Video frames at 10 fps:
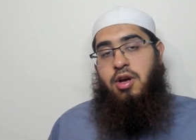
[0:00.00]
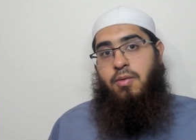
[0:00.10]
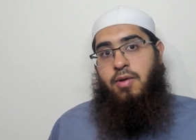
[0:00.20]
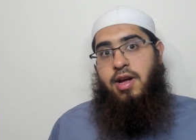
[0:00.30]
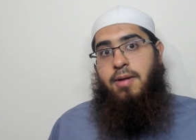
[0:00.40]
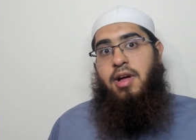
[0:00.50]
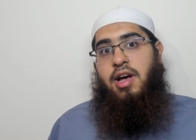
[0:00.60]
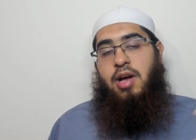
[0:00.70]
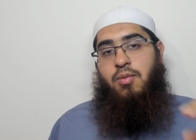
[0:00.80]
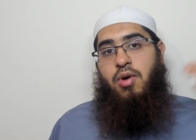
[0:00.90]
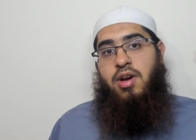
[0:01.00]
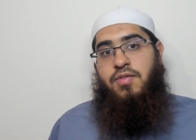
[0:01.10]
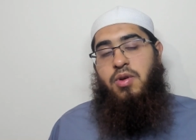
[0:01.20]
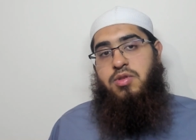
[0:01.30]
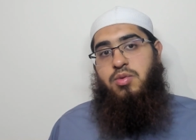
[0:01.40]
right? And one of
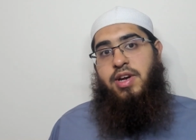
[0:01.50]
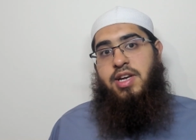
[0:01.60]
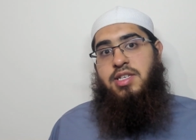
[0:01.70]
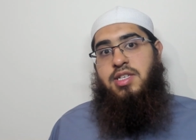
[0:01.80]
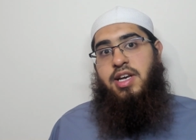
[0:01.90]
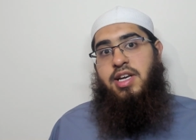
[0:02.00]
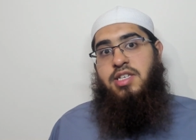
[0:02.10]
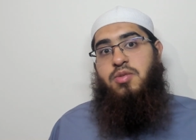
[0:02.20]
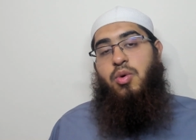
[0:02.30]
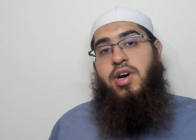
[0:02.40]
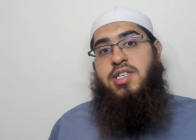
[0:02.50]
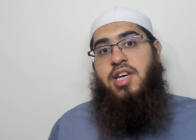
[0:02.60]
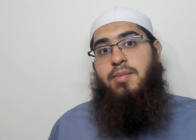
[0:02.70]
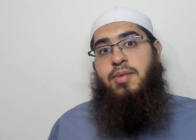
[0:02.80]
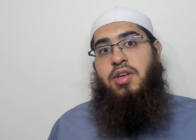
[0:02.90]
those ways is words
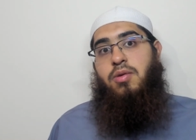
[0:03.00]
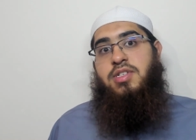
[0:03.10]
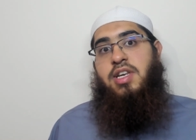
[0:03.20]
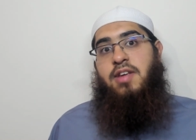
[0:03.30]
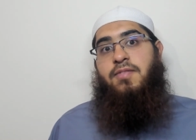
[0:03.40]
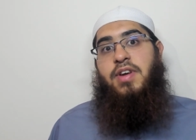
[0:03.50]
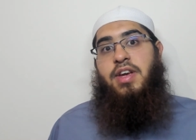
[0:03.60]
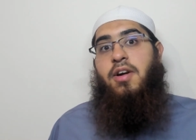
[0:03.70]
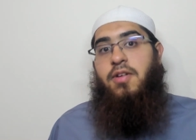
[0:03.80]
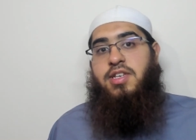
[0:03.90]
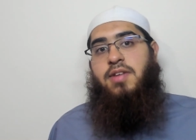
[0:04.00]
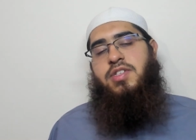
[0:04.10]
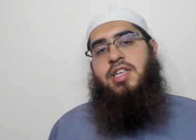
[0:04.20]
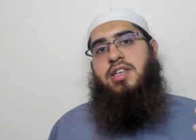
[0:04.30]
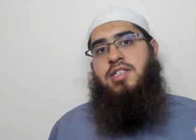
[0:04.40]
can be used in a figurative
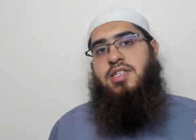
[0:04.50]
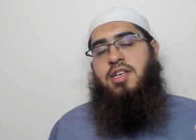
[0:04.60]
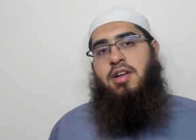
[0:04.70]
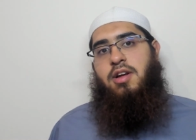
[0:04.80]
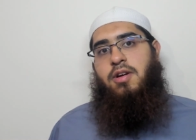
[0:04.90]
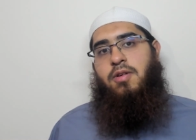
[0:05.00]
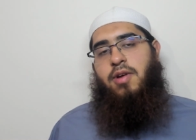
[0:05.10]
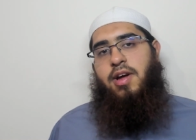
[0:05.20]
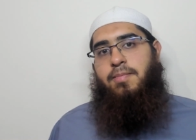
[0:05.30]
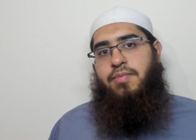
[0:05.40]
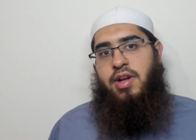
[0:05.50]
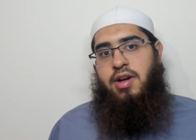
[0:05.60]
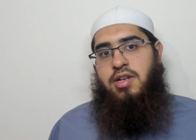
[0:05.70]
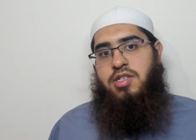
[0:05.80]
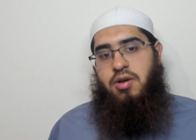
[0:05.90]
sense, right?
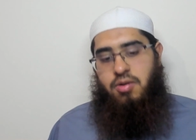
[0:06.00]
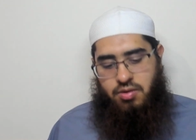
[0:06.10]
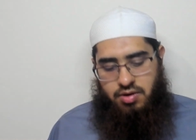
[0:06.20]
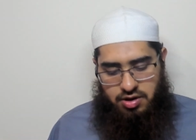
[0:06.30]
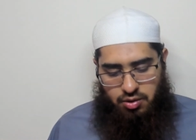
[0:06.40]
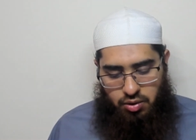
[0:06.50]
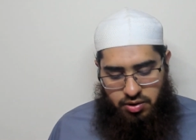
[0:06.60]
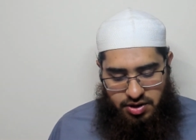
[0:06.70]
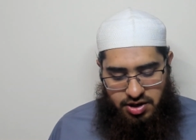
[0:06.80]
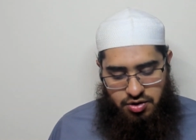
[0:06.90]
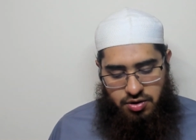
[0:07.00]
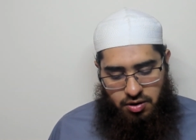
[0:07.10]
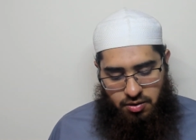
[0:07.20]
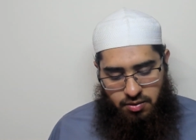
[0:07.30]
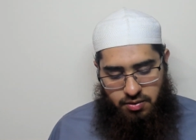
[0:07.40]
So all you need to
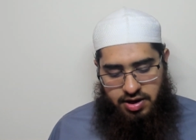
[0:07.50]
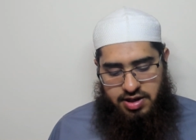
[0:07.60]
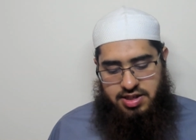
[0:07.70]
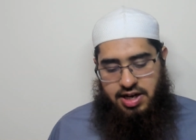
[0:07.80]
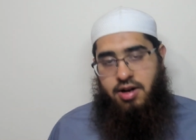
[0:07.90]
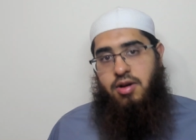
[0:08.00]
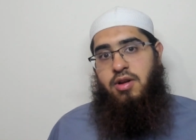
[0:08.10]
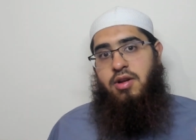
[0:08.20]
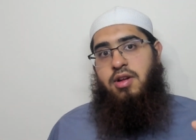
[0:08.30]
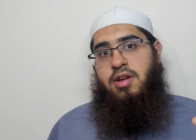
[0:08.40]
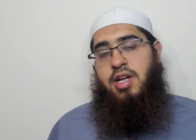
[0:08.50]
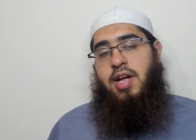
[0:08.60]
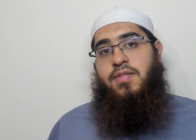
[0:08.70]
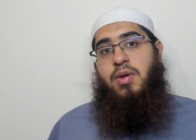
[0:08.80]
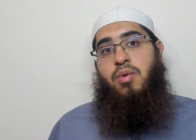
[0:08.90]
know is that
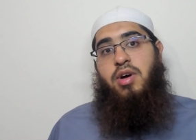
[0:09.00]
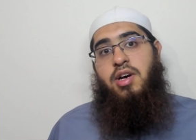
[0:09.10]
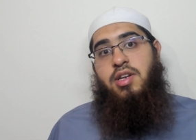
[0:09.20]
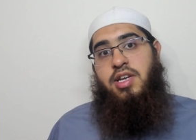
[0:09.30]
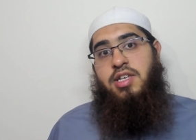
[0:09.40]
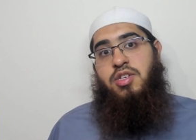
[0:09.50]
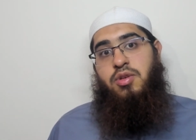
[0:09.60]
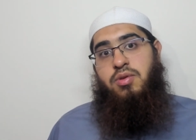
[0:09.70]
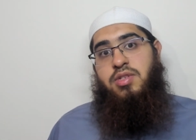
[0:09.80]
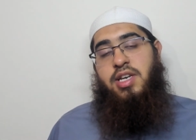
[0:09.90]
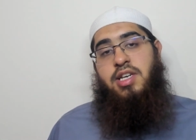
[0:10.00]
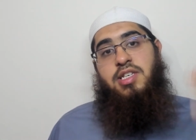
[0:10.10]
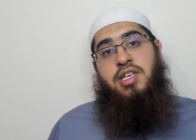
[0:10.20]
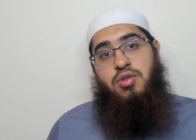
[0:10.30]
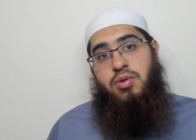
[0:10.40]
if the word is used in its
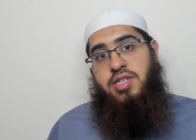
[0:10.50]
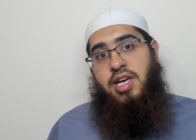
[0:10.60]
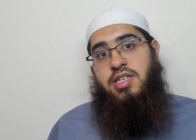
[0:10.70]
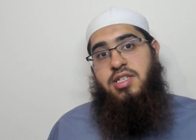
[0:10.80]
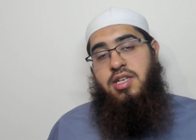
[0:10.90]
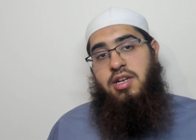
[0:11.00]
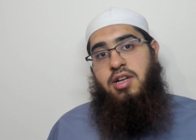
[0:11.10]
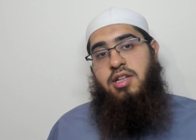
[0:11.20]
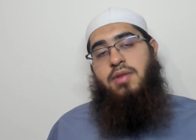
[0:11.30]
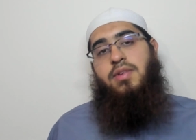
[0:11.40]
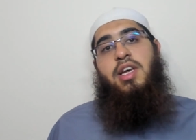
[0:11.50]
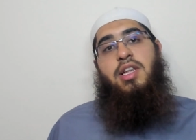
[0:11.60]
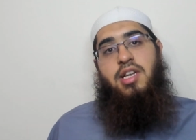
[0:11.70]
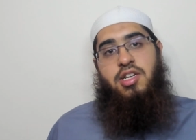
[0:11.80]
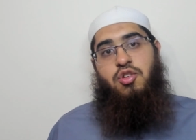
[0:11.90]
literal sense, then we take
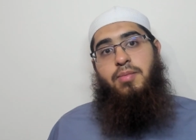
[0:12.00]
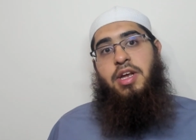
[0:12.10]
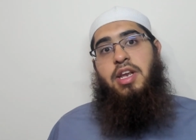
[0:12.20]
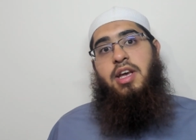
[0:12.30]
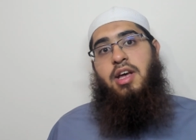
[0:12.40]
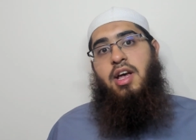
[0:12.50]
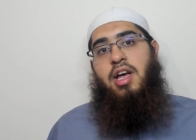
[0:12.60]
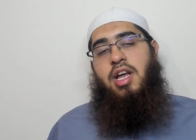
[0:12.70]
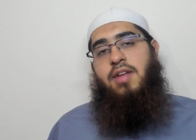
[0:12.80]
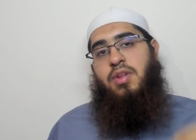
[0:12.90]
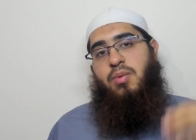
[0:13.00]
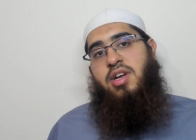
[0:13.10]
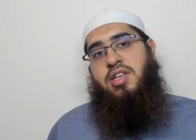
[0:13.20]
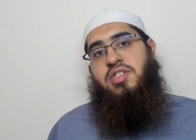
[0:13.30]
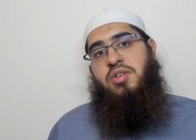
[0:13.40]
the literal meaning, and if the
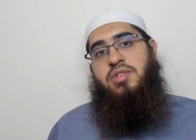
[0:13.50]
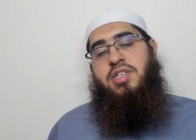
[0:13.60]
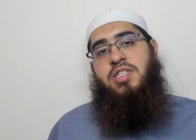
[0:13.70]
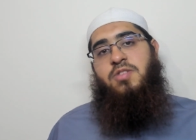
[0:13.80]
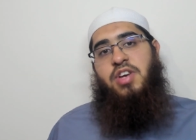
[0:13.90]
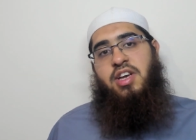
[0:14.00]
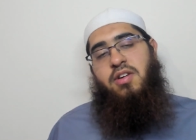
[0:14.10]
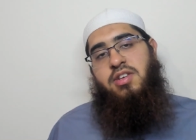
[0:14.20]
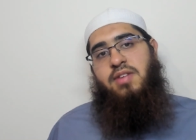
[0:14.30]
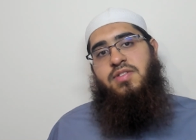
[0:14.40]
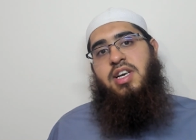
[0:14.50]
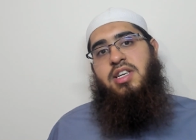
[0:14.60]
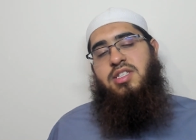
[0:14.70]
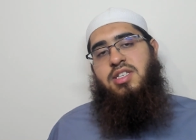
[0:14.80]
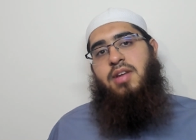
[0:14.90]
word is used in its figurative
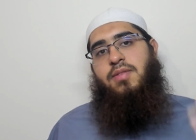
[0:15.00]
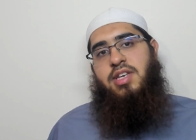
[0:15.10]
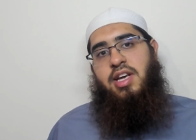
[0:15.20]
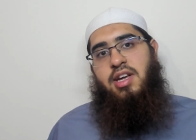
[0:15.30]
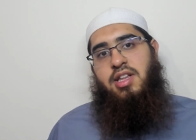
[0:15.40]
sense, then we take